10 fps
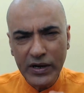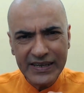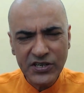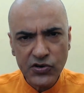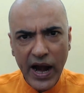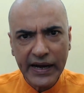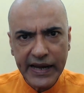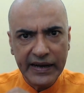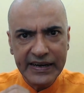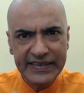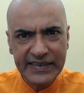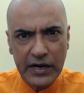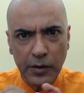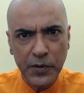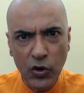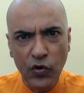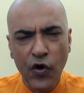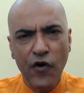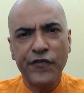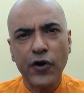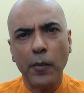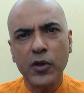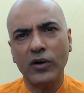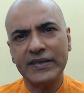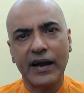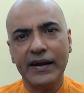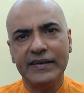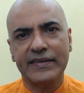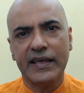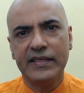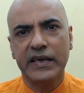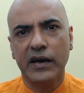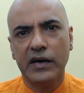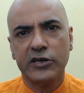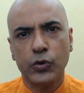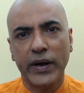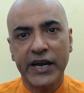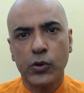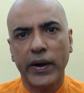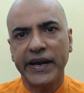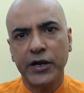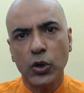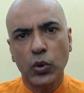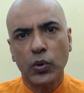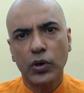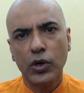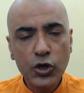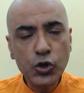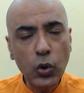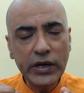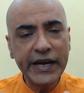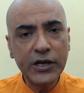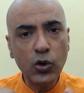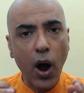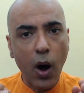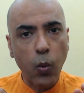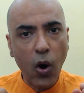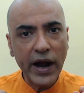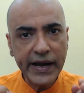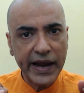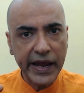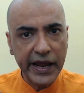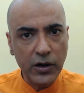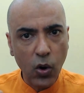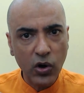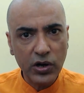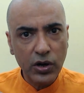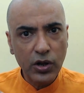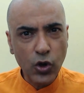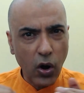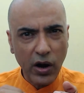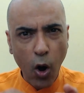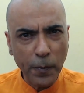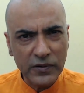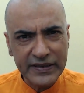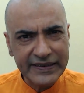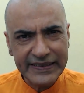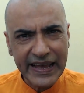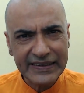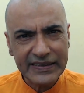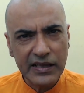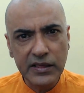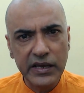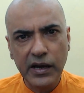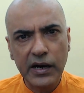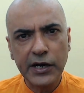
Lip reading: distract and disturb you from your studies in the year 2022. You need to avoid and ignore your opposite sex in the year